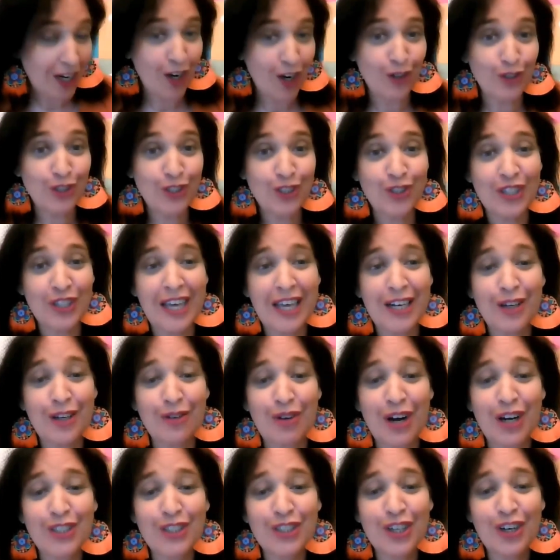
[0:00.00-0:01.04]
close to the end
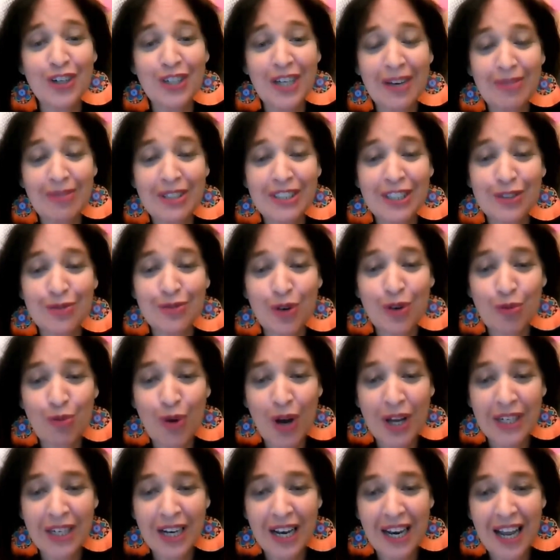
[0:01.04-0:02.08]
of our talk, I mean, just for
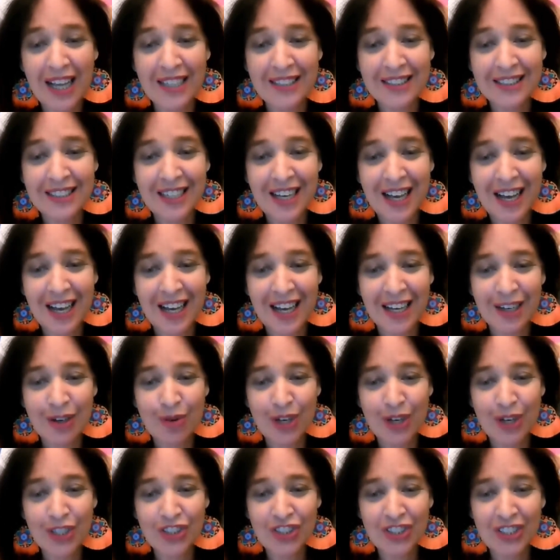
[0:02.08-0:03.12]
one last uh,
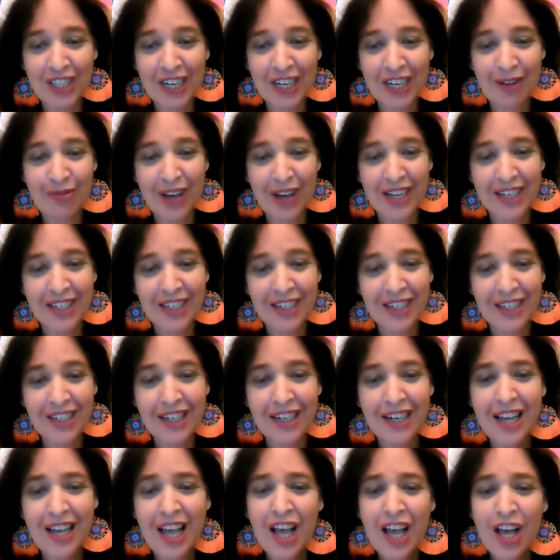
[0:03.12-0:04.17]
question that I find here,
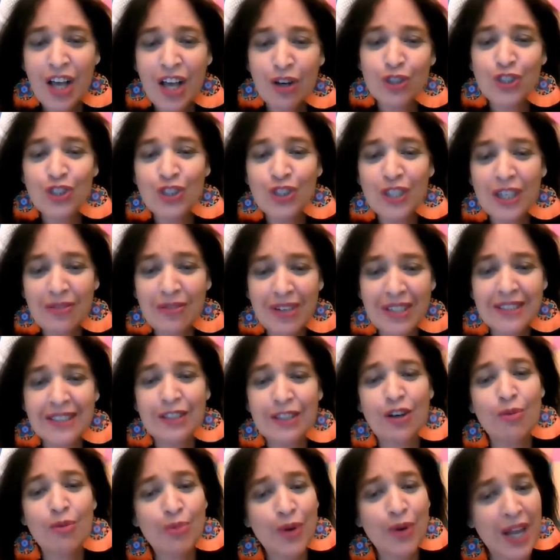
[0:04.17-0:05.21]
could you give us a
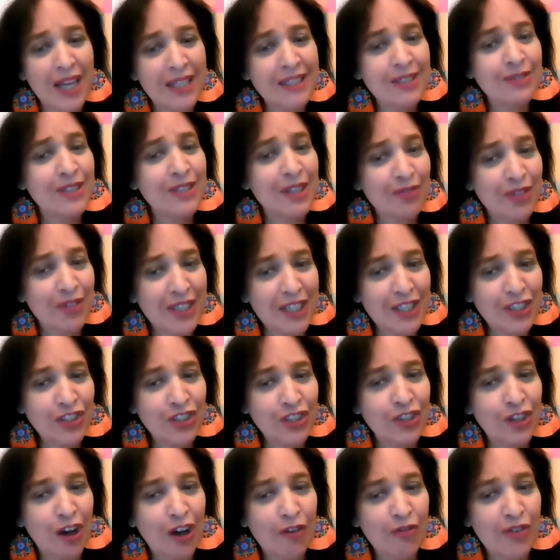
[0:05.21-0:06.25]
comprehensive
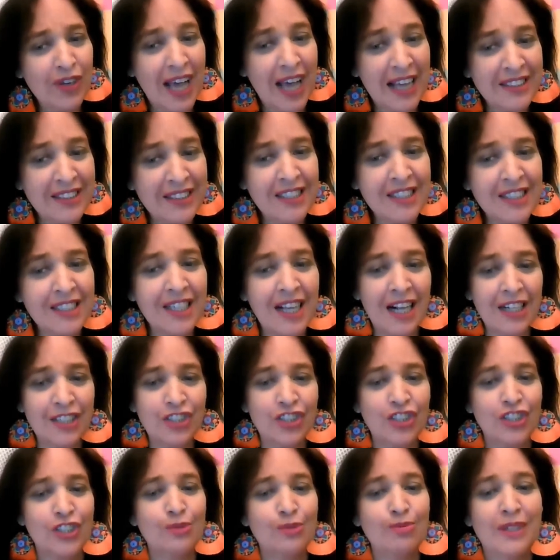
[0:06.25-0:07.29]
definition of cancel
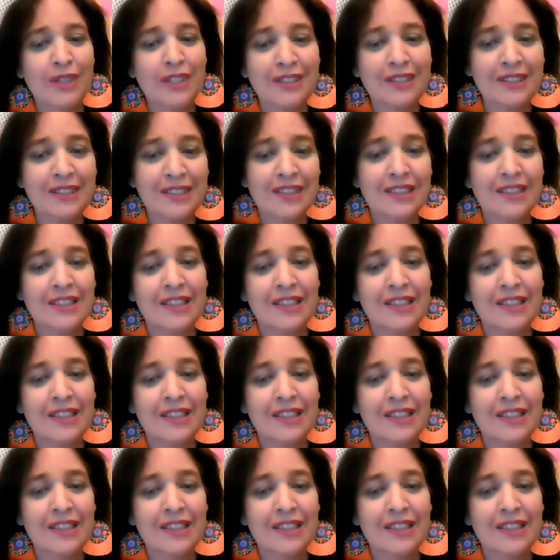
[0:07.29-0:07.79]
culture, please?